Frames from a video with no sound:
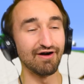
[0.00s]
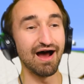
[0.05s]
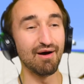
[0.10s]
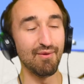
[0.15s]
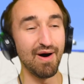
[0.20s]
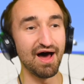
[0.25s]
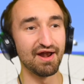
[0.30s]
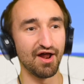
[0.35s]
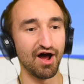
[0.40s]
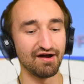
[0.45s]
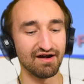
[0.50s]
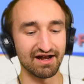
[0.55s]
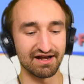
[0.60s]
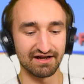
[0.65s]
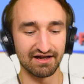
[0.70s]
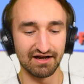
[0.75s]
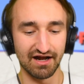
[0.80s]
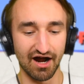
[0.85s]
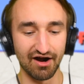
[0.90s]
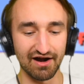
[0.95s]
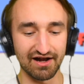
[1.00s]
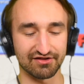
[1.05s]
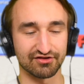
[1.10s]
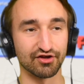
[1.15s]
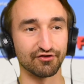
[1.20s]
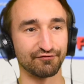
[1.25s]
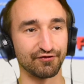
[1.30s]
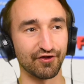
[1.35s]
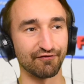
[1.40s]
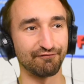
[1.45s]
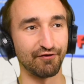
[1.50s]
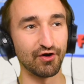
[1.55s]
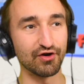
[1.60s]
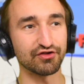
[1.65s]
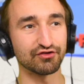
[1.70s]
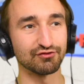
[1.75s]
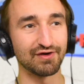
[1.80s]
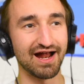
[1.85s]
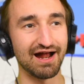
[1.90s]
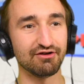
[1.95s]
round one. All right, all right. So for the
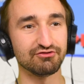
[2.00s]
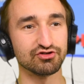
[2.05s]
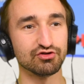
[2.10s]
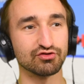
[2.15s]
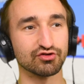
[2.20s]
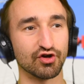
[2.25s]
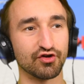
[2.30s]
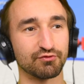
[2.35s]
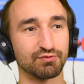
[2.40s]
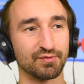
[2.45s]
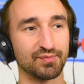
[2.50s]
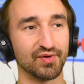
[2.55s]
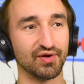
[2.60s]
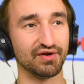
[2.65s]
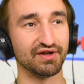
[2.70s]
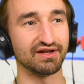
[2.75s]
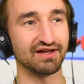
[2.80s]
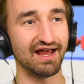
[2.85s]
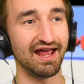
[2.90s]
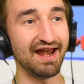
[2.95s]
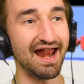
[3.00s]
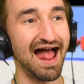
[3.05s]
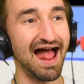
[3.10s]
first round, you told us we're building an